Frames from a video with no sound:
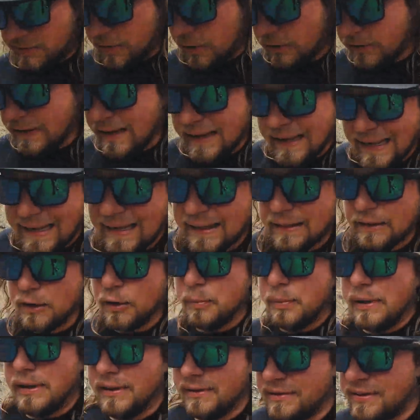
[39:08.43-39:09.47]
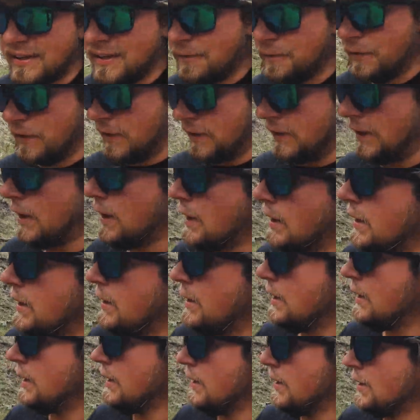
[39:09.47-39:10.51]
start digging a little bit and see if we can
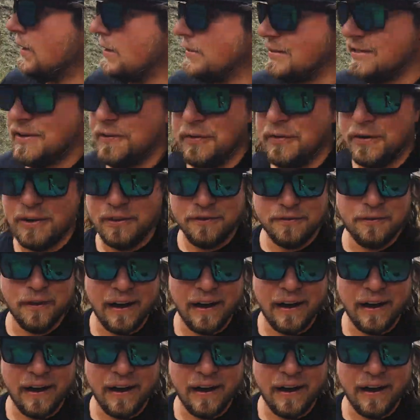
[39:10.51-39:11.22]
see if we can